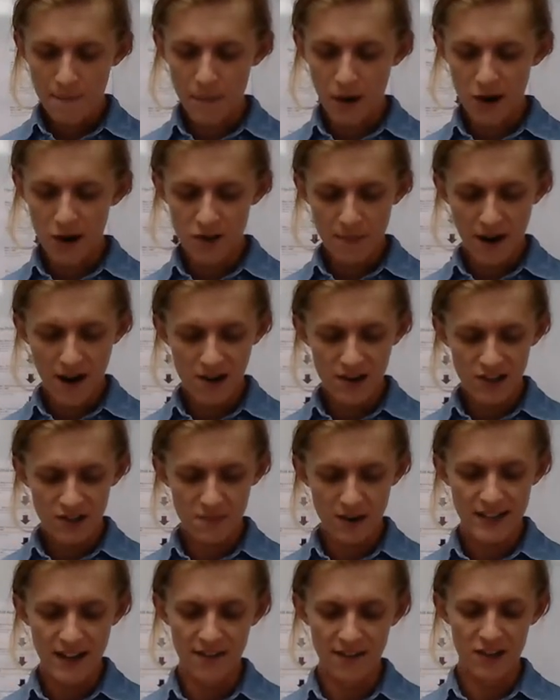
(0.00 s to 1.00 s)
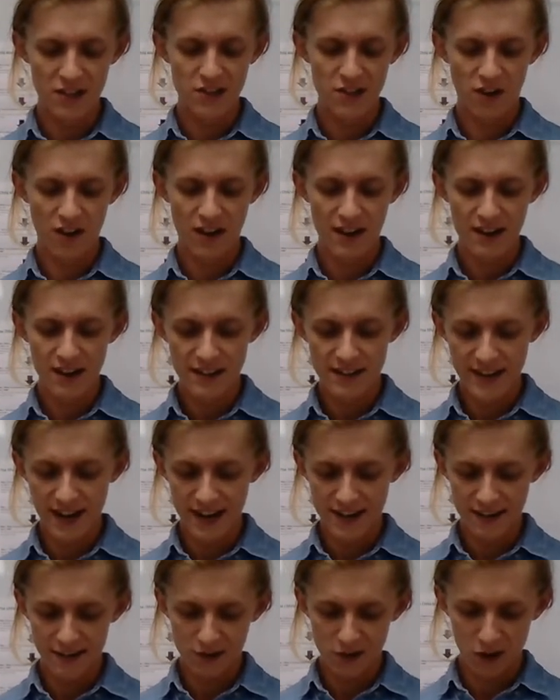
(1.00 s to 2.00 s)
Both parents must have a signed and
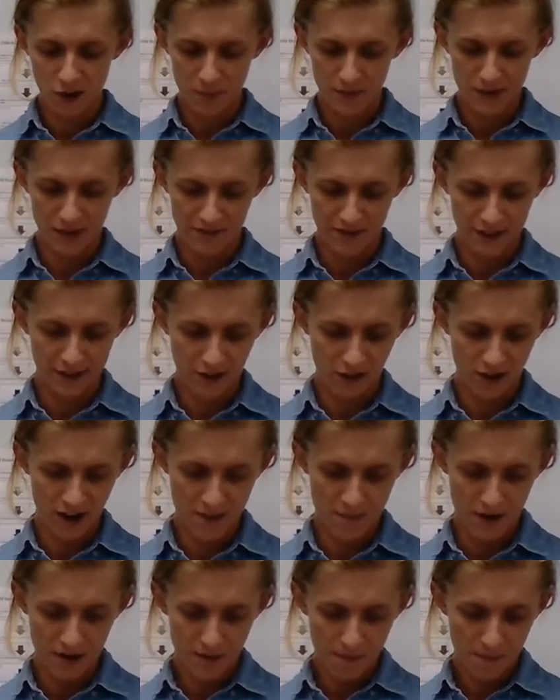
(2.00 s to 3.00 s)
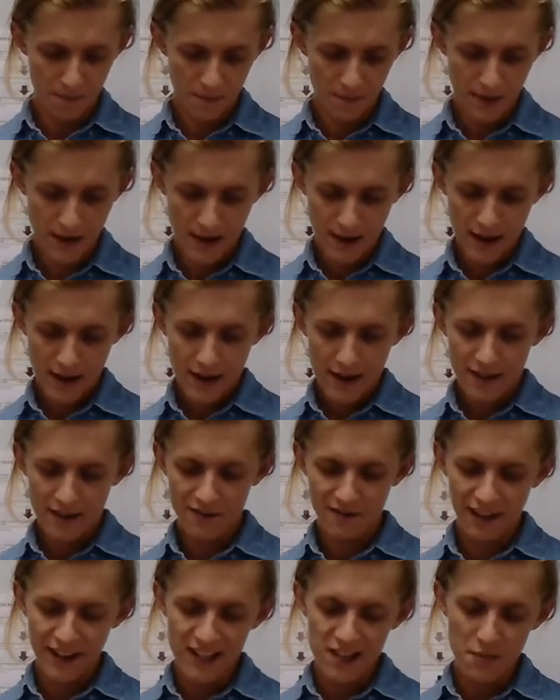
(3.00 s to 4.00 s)
dated copy of the agreement.
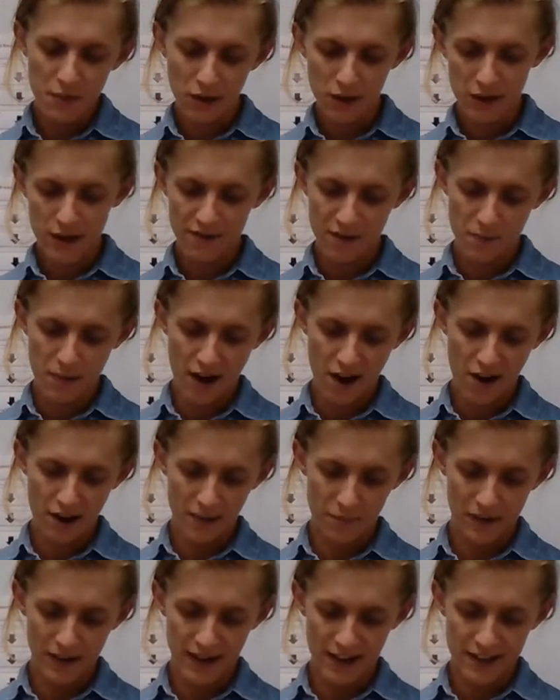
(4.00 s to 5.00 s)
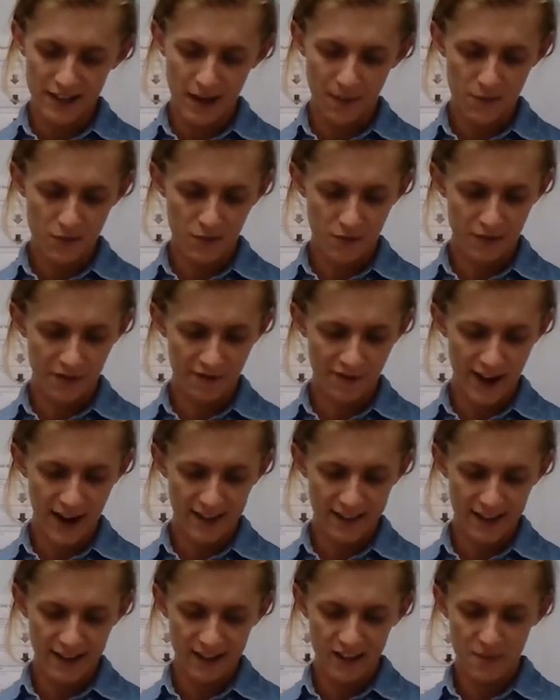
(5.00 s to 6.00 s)
The flexibility of a parenting plan comes from the
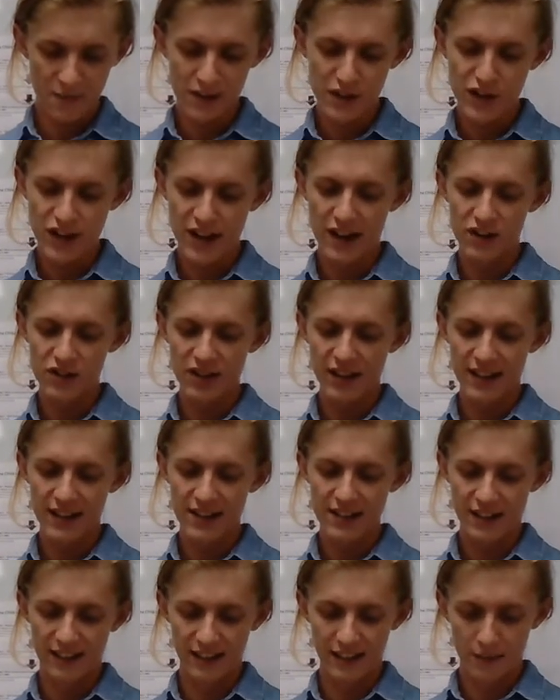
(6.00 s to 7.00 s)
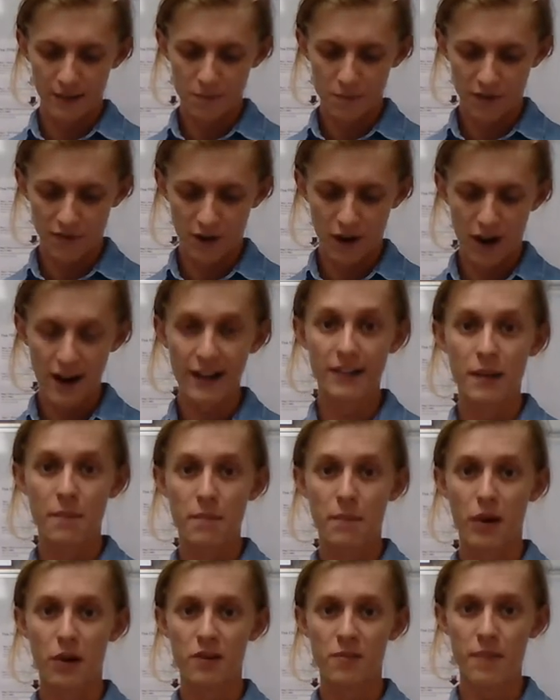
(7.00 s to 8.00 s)
fact that it can be changed easily, providing
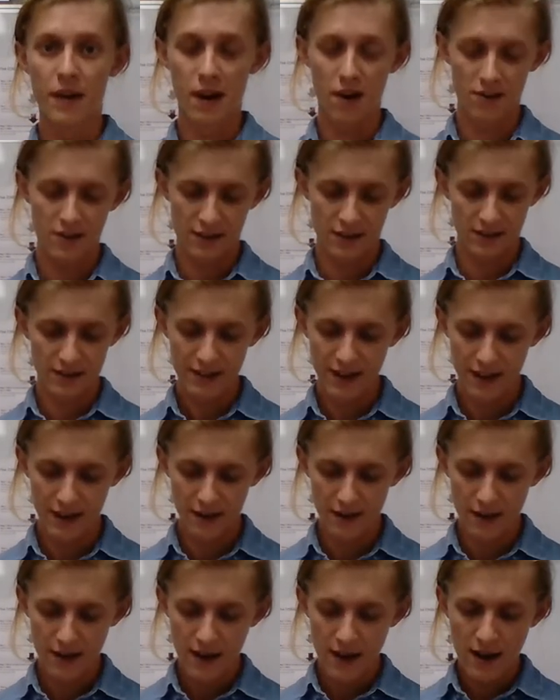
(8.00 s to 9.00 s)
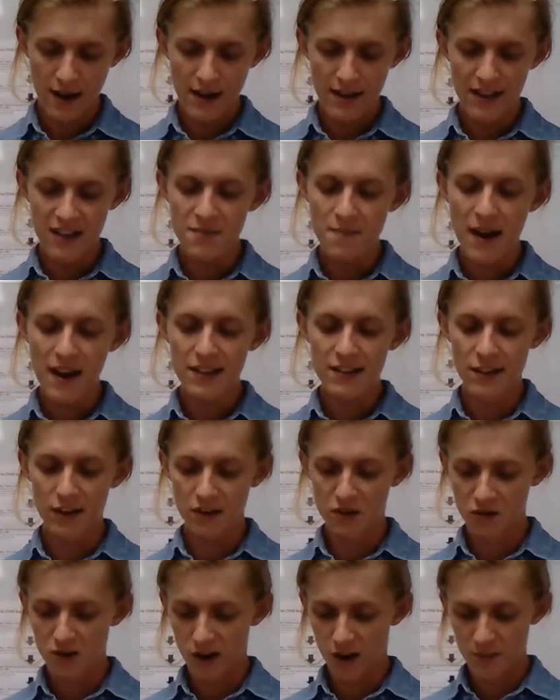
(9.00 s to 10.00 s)
that both parents consent. This makes it
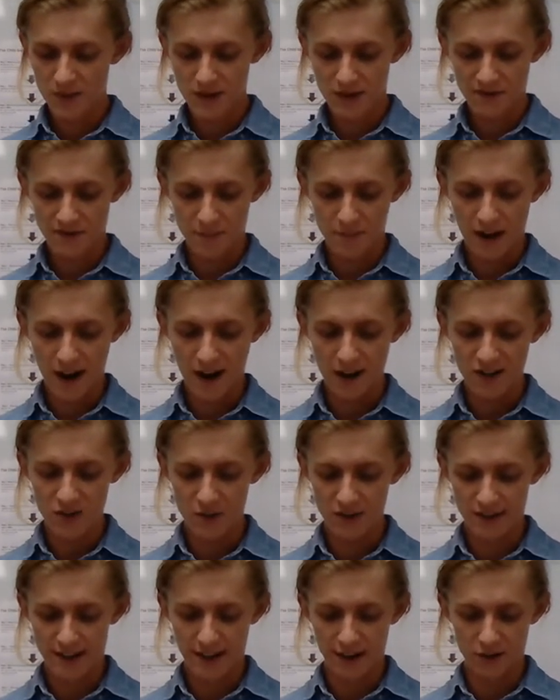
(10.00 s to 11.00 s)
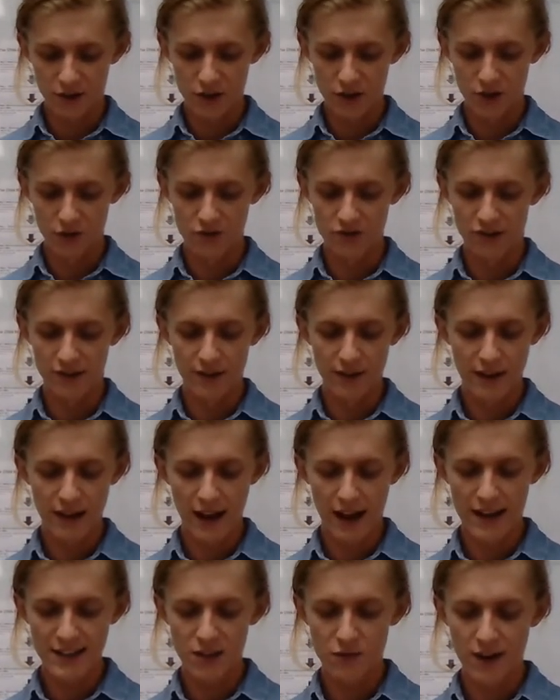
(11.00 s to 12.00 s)
a good option for parents with young children,
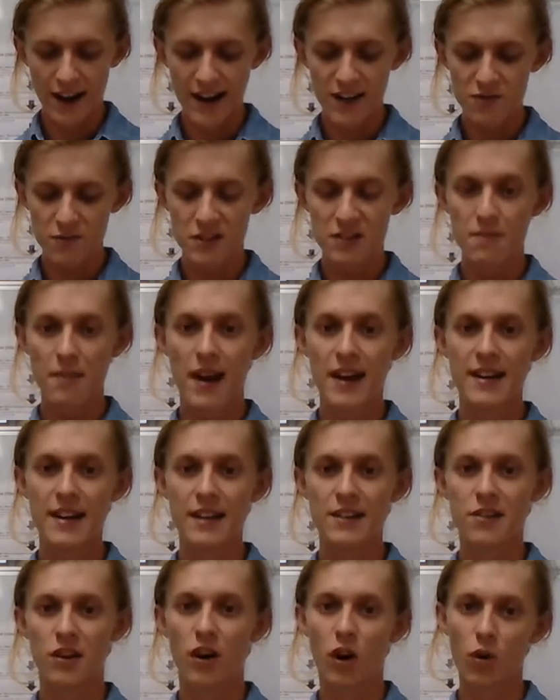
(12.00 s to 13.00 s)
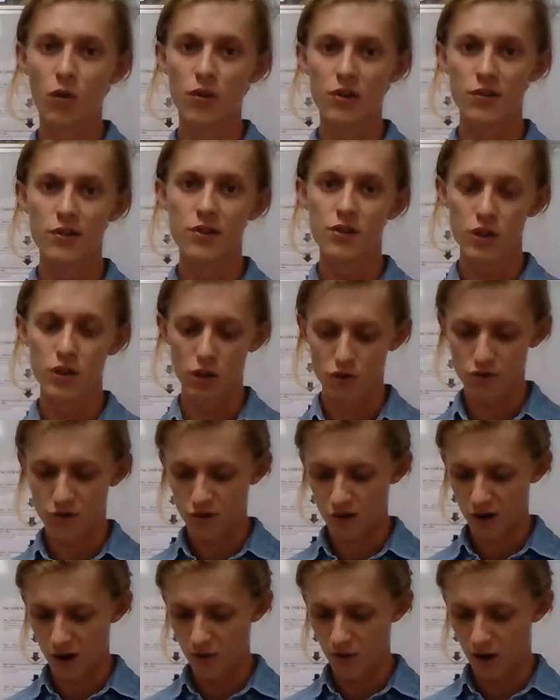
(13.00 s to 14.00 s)
as arrangements may need to alter as
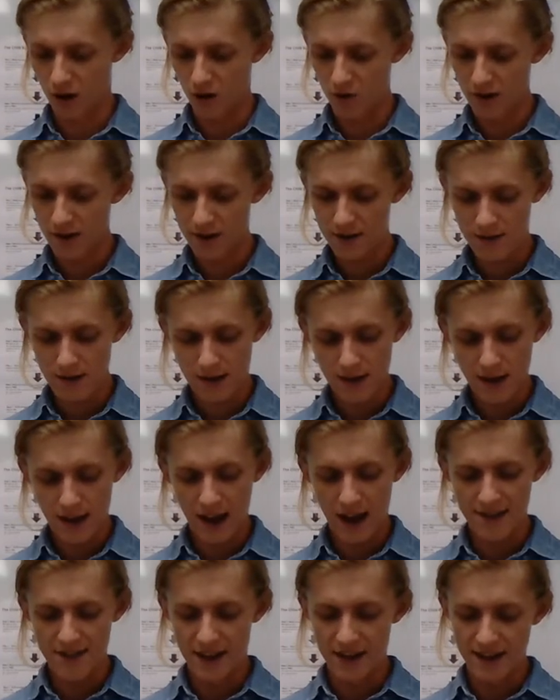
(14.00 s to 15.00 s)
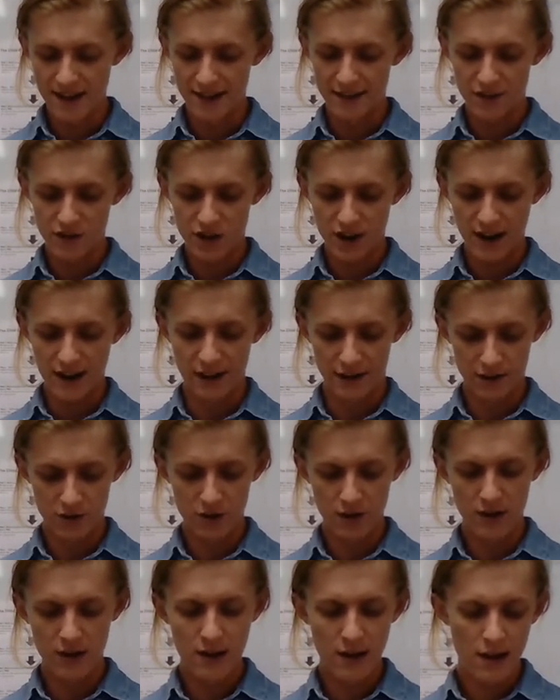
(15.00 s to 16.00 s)
children grow older and their needs
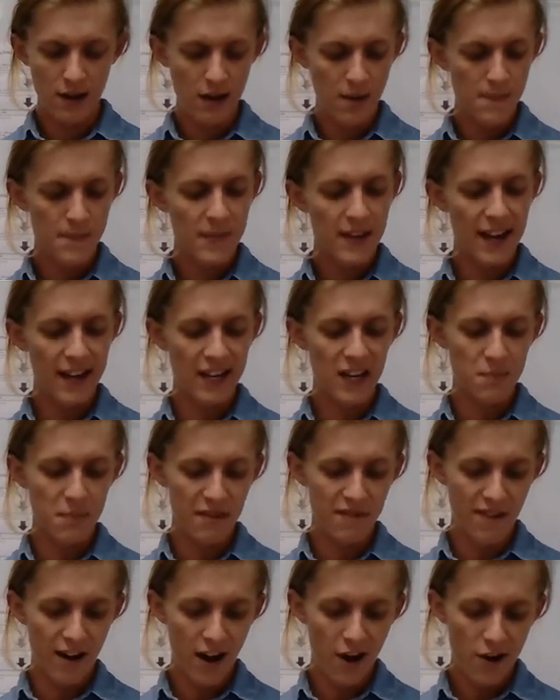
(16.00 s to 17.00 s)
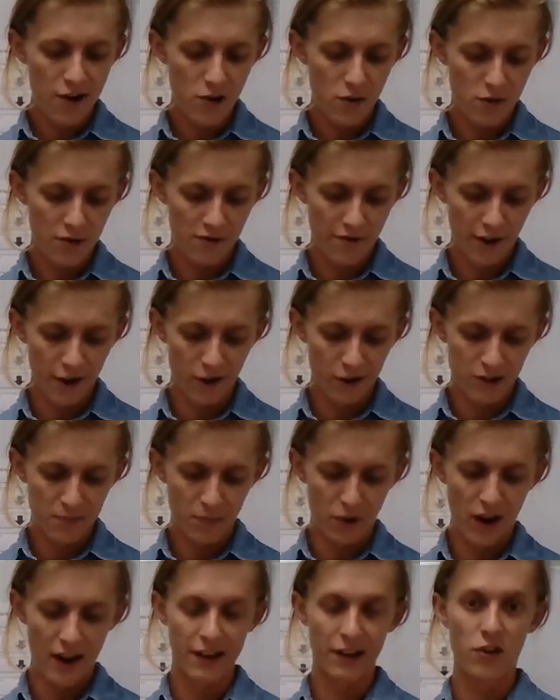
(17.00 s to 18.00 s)
change. It can be varied or
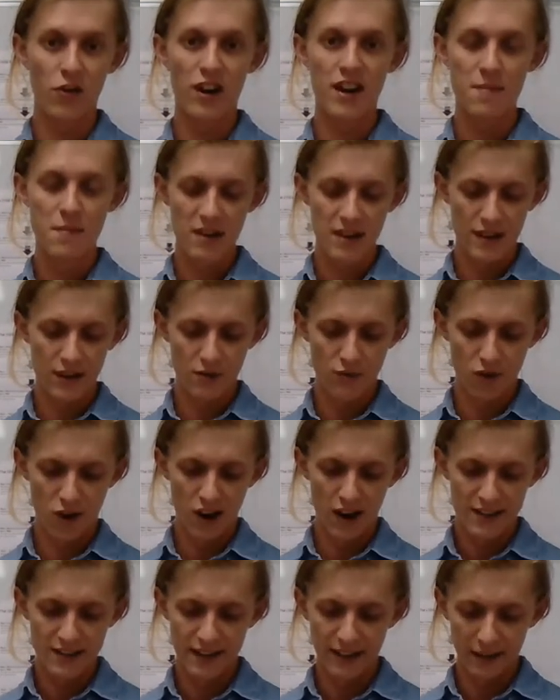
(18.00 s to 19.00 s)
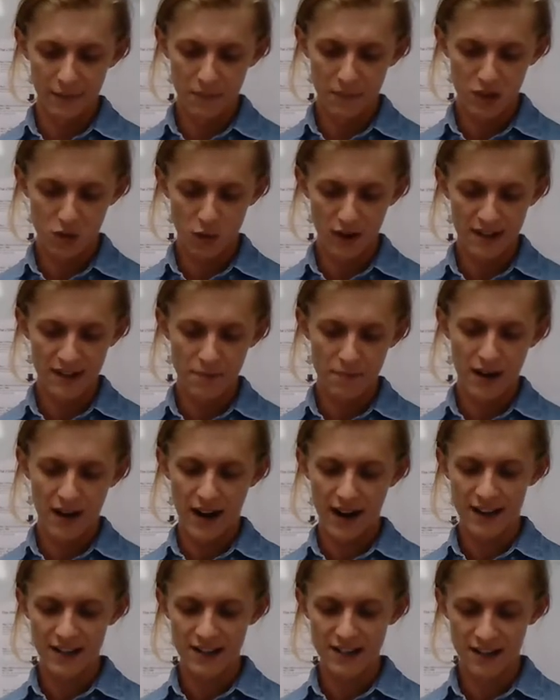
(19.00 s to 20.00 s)
revoked by agreement in writing between the
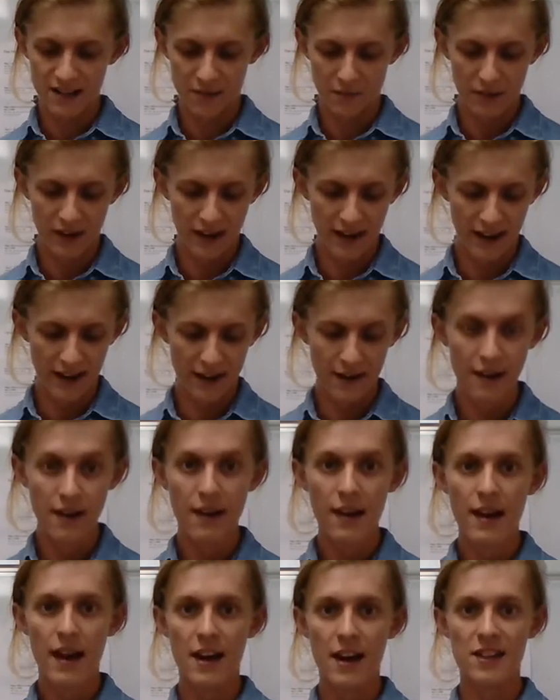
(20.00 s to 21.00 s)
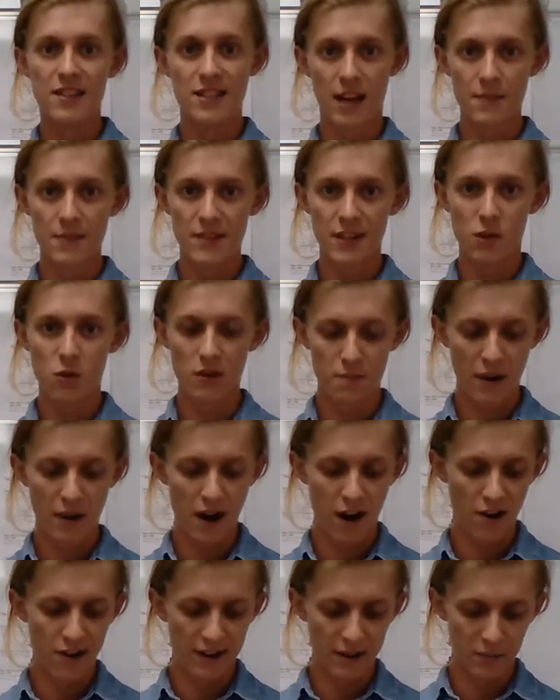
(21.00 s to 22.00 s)
parties to the plan, and a subsequent
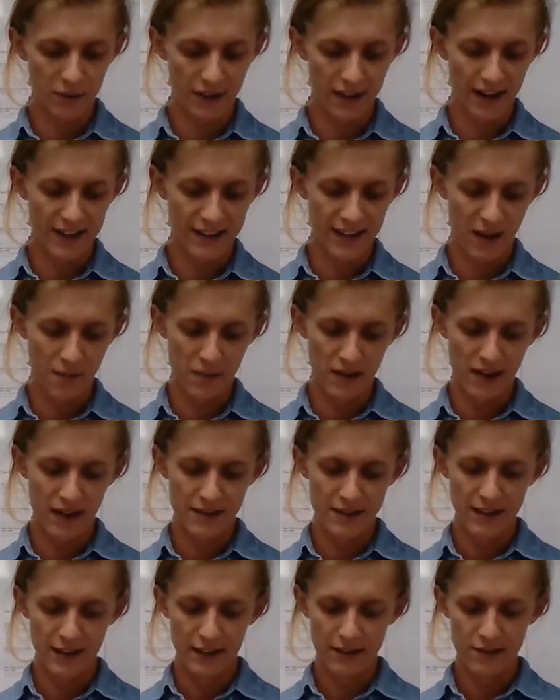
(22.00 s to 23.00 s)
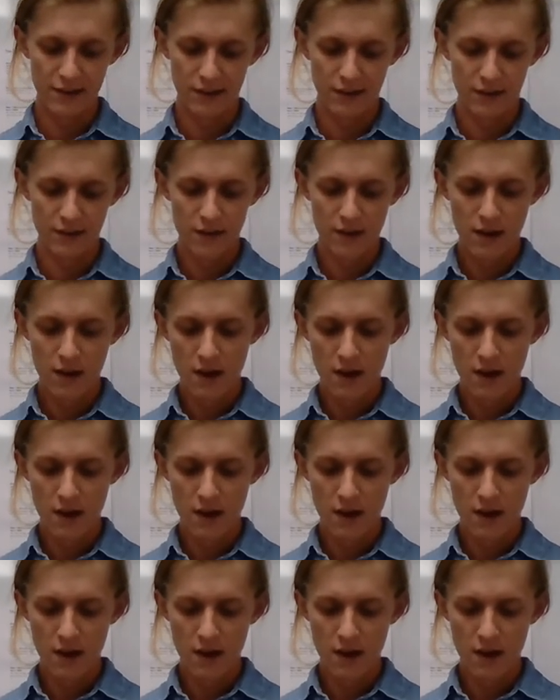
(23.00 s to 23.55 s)
parenting plan can be entered into.